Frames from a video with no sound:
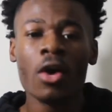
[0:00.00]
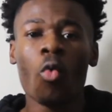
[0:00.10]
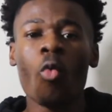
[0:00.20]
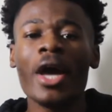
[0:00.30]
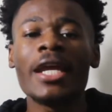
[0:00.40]

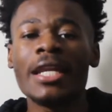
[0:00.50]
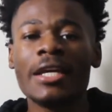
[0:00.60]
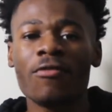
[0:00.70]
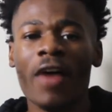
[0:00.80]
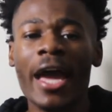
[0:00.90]
winning this
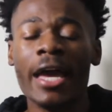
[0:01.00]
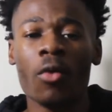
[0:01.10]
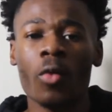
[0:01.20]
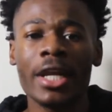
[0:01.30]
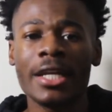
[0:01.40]
fight and
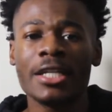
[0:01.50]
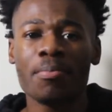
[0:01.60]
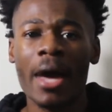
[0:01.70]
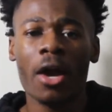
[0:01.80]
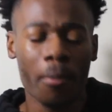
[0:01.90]
winning this
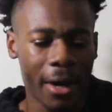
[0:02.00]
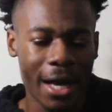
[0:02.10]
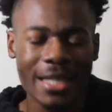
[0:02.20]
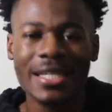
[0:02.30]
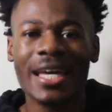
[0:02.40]
battle,
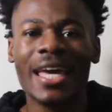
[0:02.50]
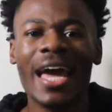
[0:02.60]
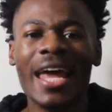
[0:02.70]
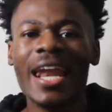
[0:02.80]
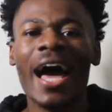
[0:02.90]
because it
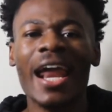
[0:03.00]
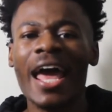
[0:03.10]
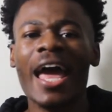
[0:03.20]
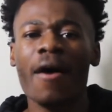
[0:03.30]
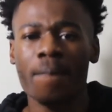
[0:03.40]
cannot
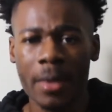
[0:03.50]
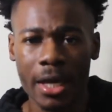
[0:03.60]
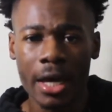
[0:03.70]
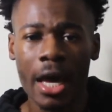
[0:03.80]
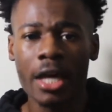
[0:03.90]
have me.
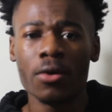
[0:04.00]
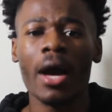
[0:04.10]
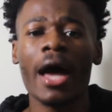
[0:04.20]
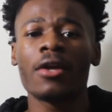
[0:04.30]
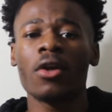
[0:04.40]
And you
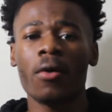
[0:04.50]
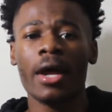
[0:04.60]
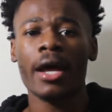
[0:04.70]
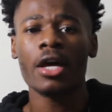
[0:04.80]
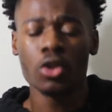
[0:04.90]
got to know
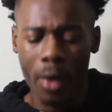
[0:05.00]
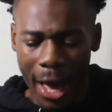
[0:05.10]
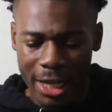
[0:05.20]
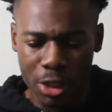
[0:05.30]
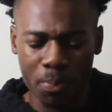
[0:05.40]
that. You got
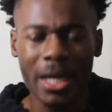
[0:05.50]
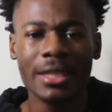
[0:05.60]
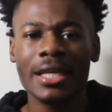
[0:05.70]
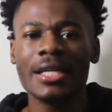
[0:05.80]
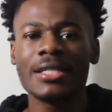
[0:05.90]
to speak
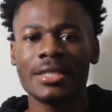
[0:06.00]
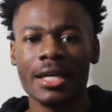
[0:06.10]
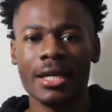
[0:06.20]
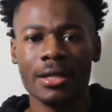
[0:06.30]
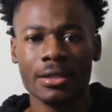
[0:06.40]
these
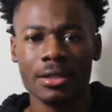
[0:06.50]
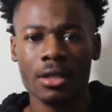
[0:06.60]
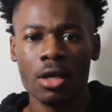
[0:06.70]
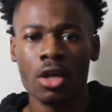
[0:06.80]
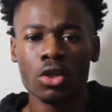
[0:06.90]
things.
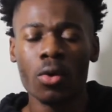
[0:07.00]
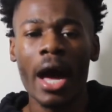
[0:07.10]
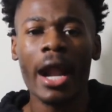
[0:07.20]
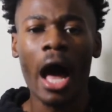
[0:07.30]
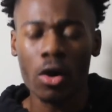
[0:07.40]
You got
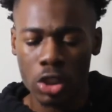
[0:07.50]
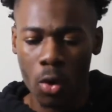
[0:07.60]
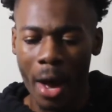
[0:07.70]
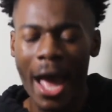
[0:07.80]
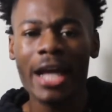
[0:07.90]
to
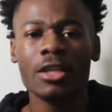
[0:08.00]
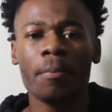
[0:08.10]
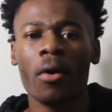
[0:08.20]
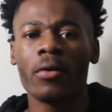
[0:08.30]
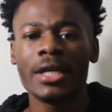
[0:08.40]
also act
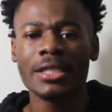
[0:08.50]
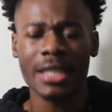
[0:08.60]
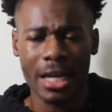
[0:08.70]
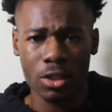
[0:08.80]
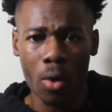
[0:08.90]
upon these
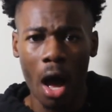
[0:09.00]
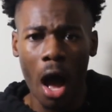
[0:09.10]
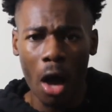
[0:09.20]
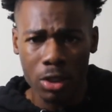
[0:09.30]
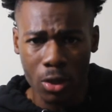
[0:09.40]
things. You
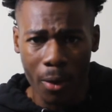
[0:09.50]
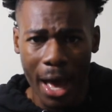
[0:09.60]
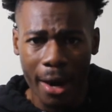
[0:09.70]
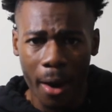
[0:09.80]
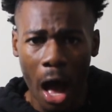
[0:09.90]
also got
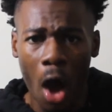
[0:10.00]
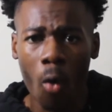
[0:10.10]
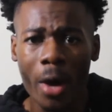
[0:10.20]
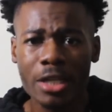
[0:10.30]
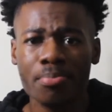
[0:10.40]
to
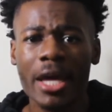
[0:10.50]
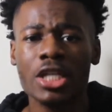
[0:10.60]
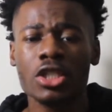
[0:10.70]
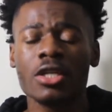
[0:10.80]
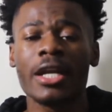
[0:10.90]
always make
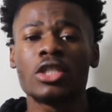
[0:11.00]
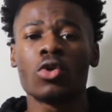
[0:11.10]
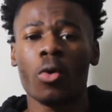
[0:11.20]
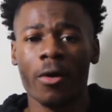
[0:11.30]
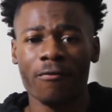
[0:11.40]
sure that you are
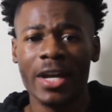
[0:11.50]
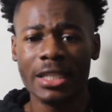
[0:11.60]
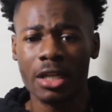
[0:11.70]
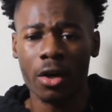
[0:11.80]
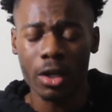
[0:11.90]

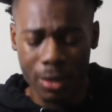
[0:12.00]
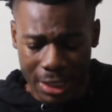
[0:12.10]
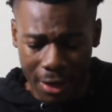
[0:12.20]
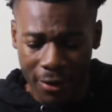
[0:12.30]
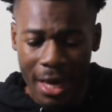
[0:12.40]
reflecting on
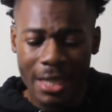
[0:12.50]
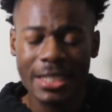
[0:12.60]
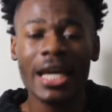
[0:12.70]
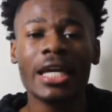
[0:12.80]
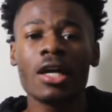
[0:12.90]
yourself,
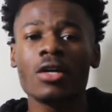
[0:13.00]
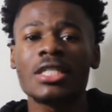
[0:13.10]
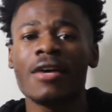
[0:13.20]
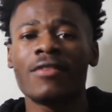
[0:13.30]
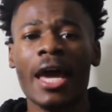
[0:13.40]
checking
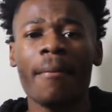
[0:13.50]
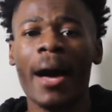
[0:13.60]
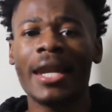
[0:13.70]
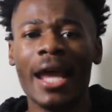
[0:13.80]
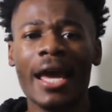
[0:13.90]
yourself day
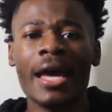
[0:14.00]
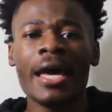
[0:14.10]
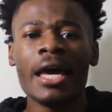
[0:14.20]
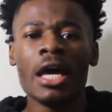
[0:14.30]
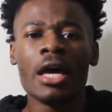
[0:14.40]
by day.
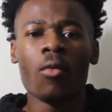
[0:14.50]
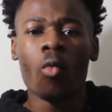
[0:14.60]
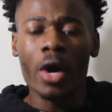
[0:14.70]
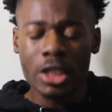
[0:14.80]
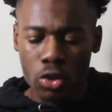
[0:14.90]

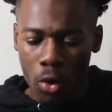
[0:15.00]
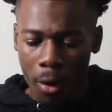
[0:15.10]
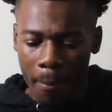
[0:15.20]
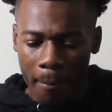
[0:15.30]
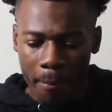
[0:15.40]
Once you are